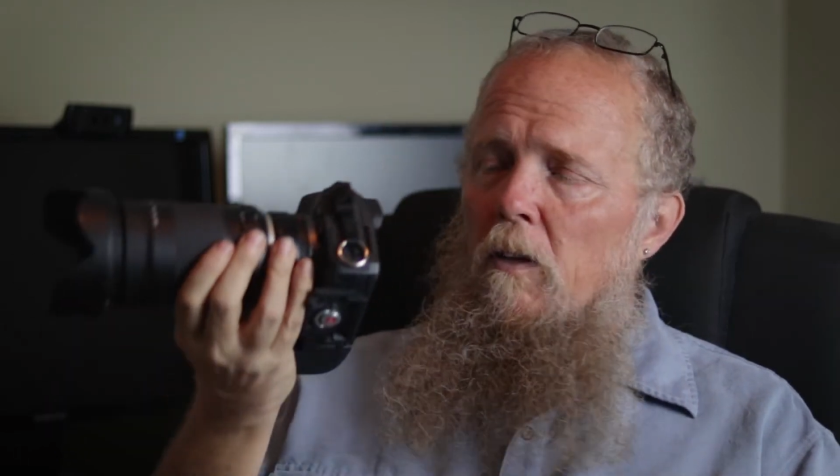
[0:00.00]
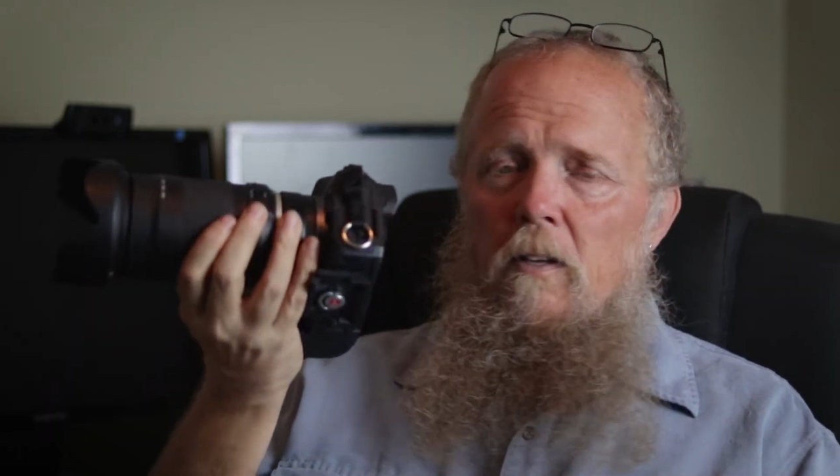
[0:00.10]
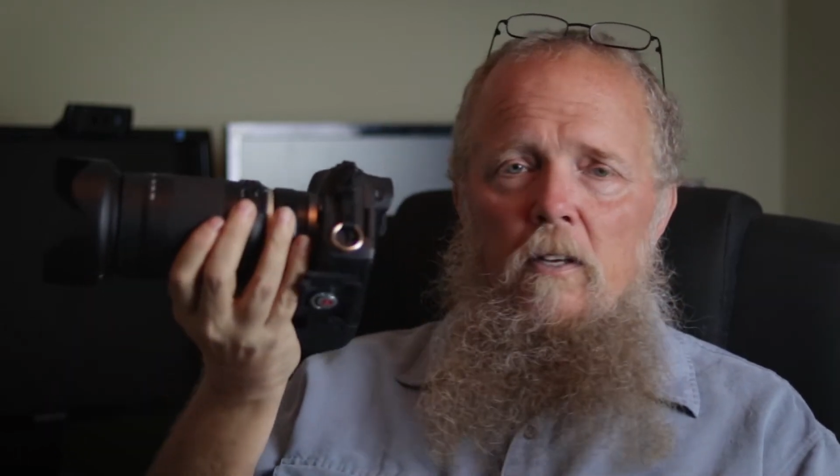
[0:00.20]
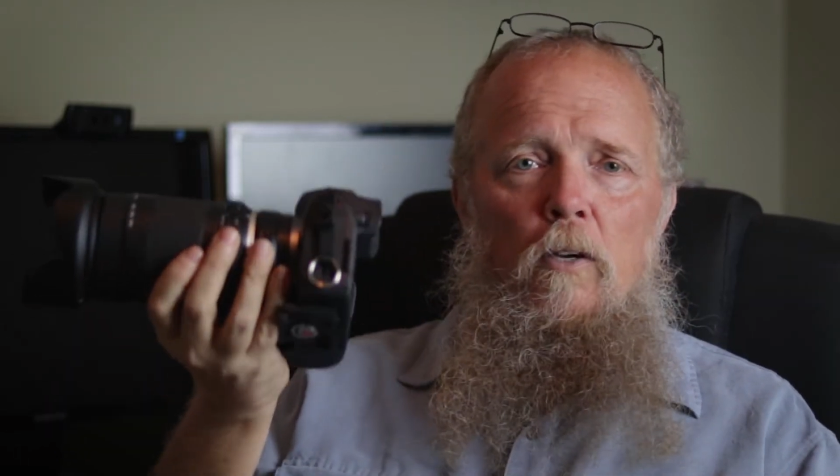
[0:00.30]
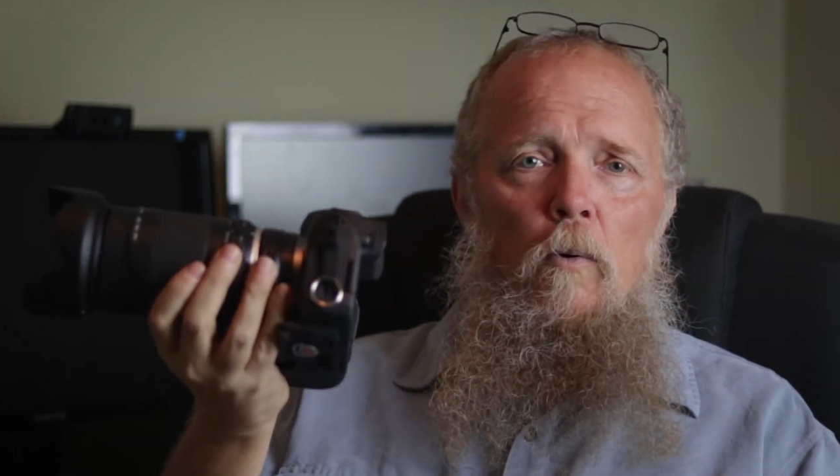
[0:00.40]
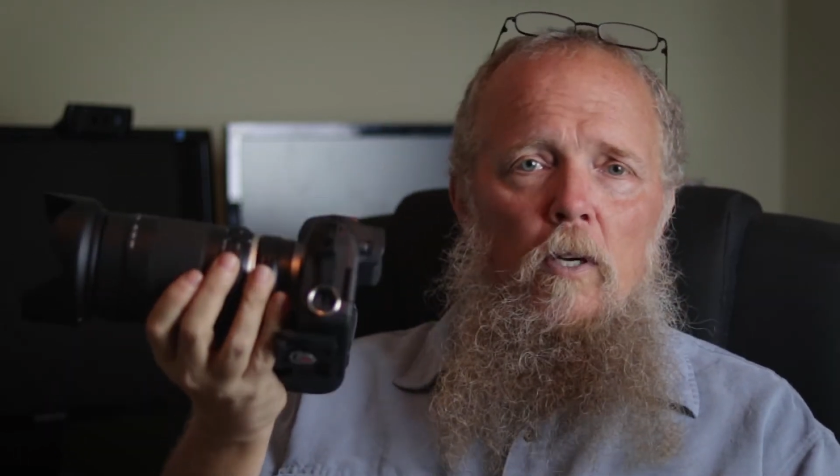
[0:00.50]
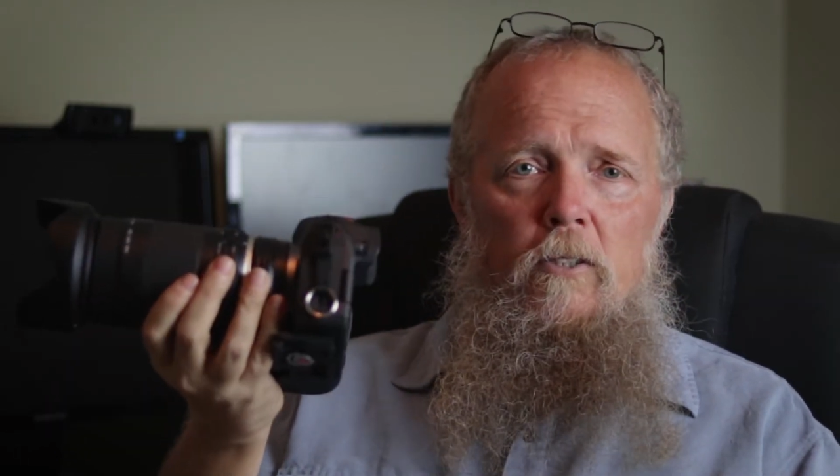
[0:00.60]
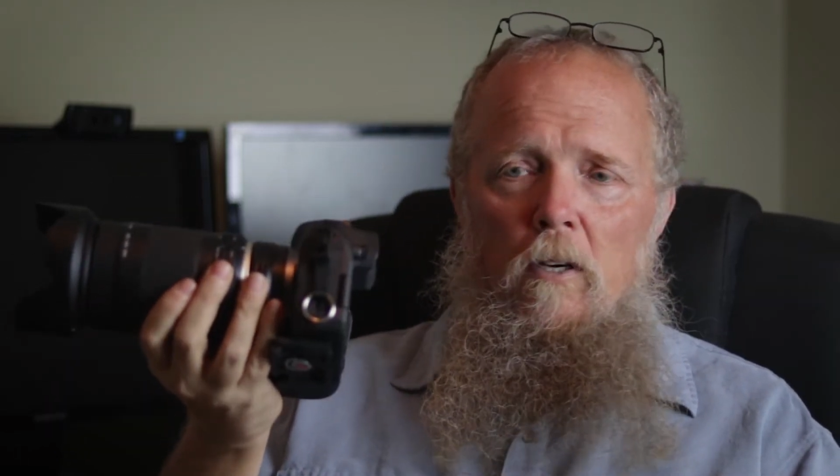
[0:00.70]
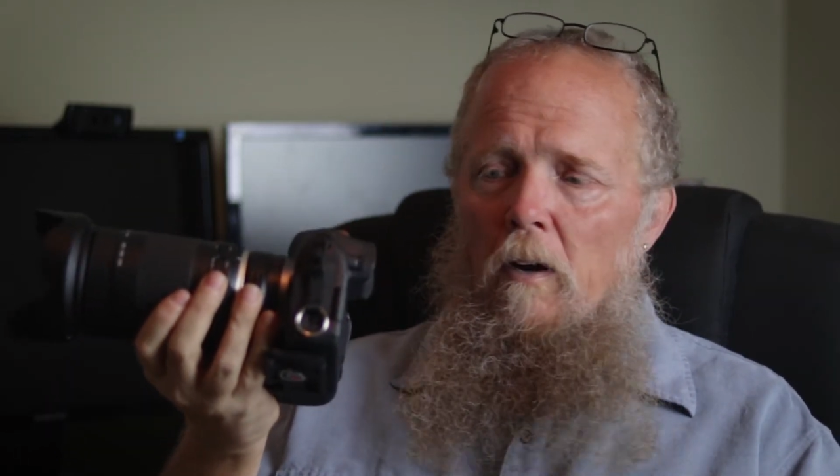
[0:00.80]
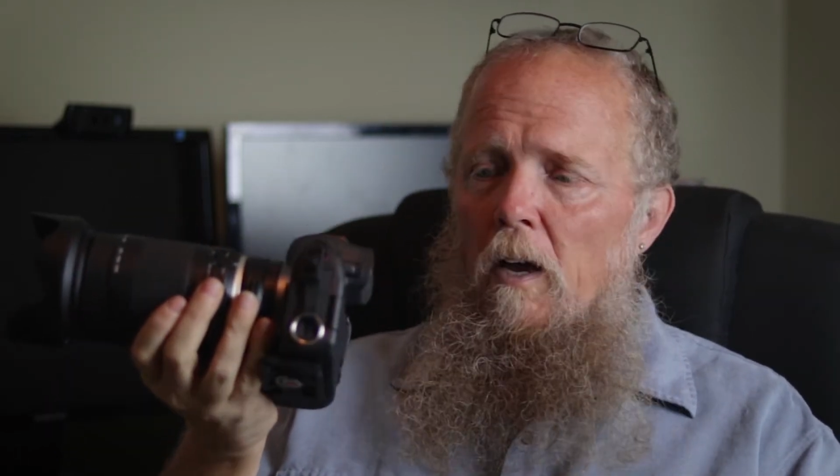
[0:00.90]
that the
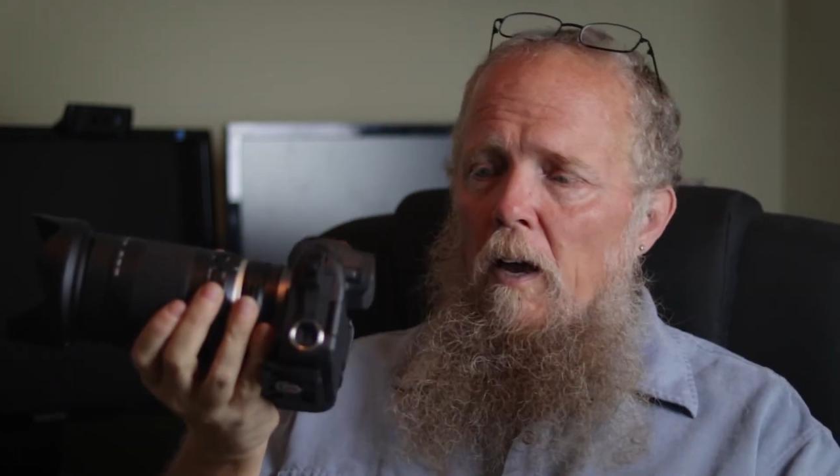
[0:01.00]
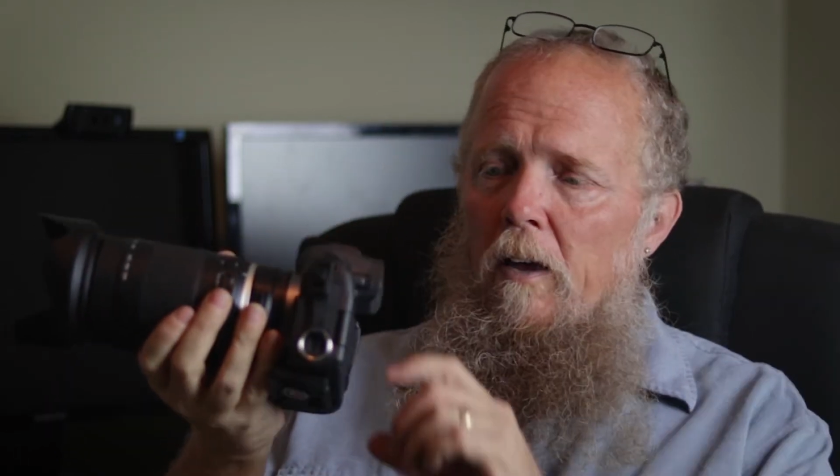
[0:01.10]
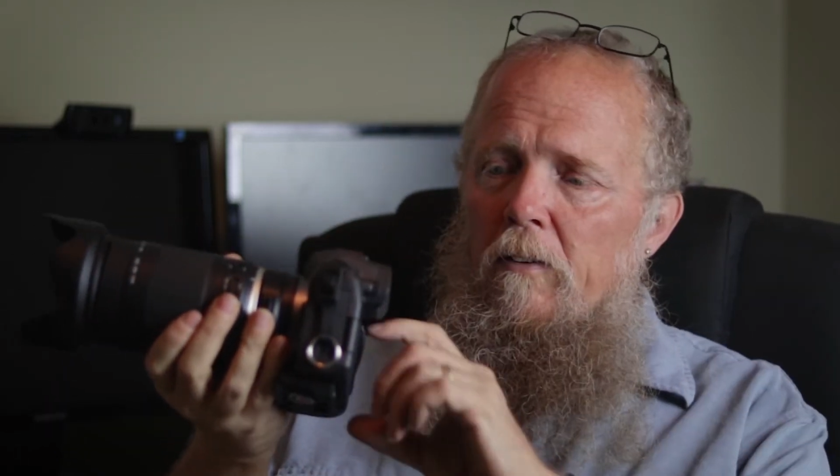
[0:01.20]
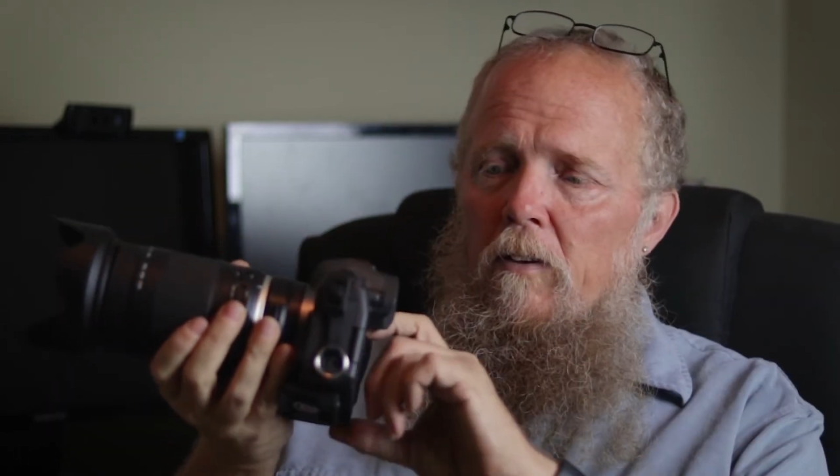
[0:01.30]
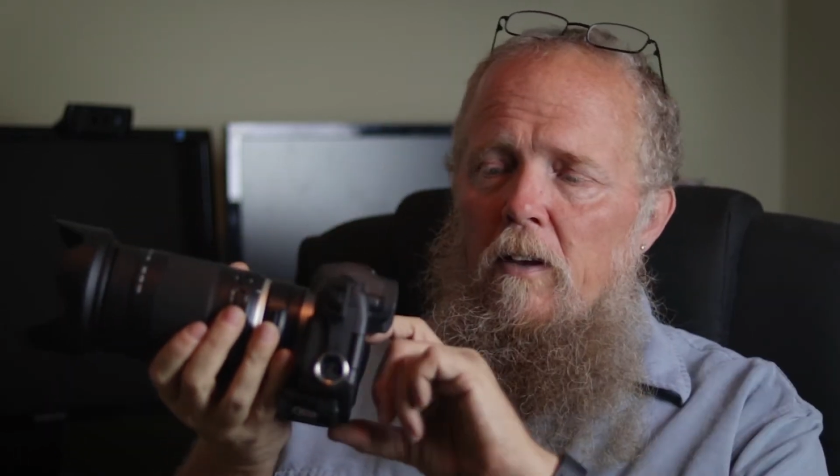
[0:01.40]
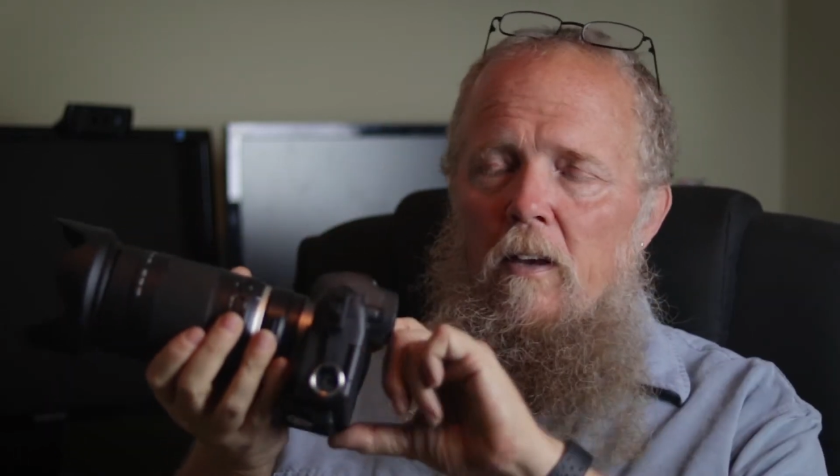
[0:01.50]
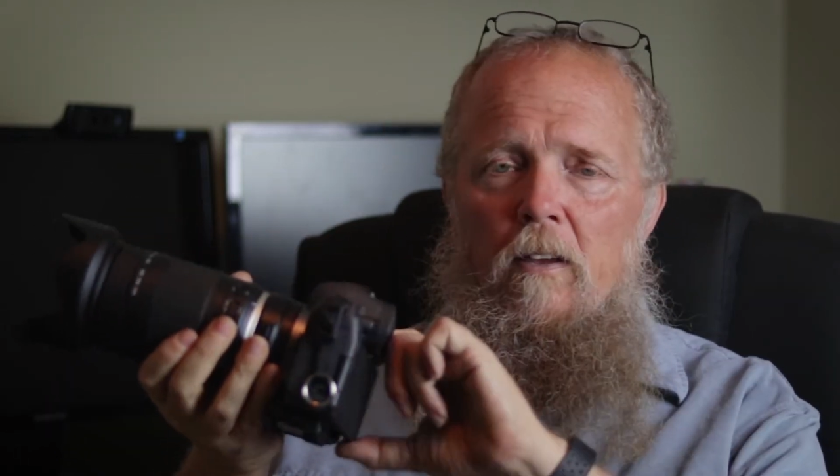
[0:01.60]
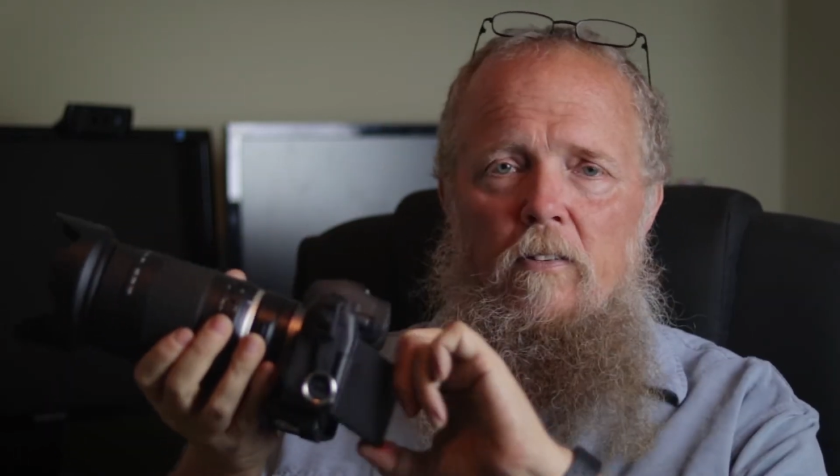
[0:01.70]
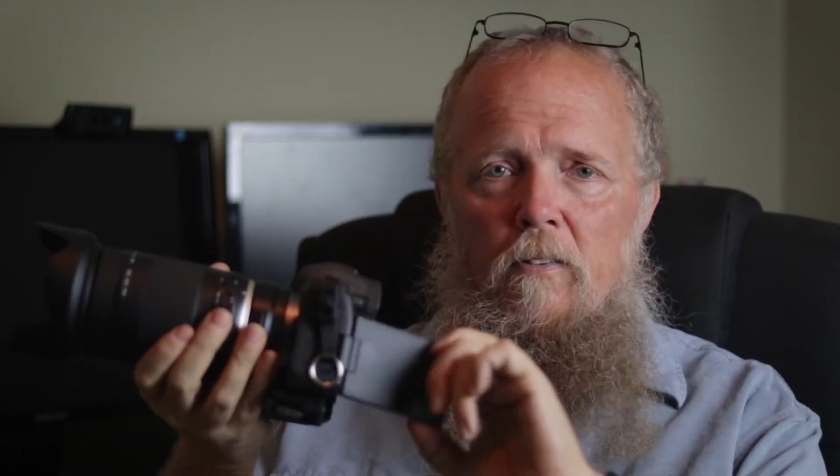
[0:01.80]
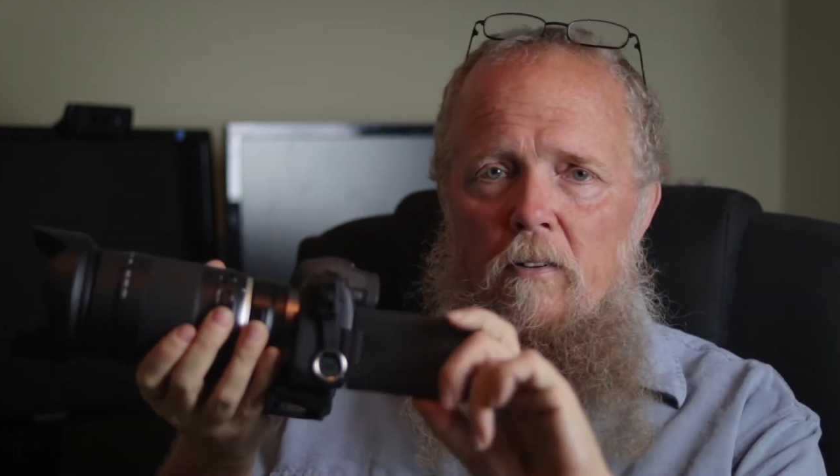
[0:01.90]
EOS R has
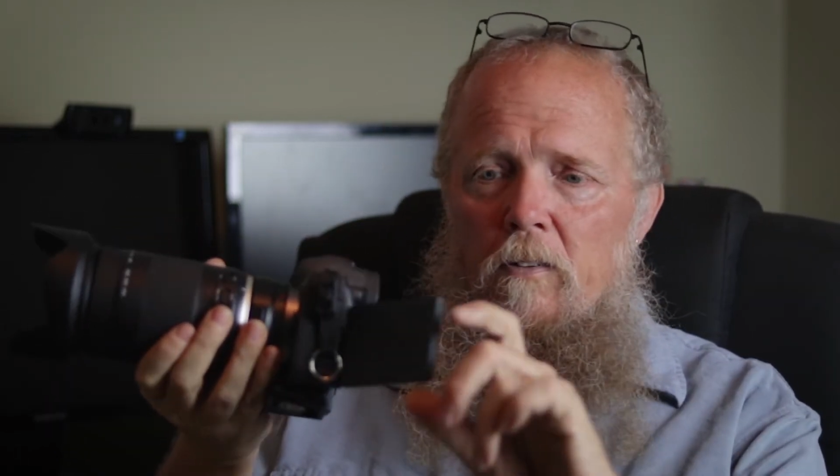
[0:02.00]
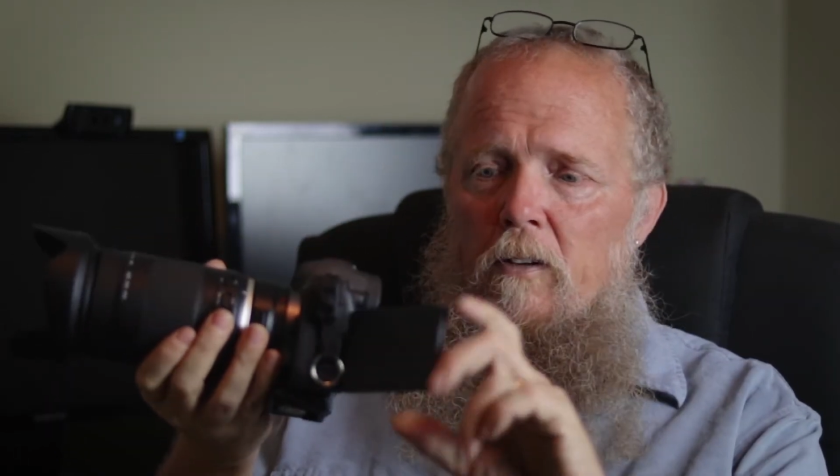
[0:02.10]
is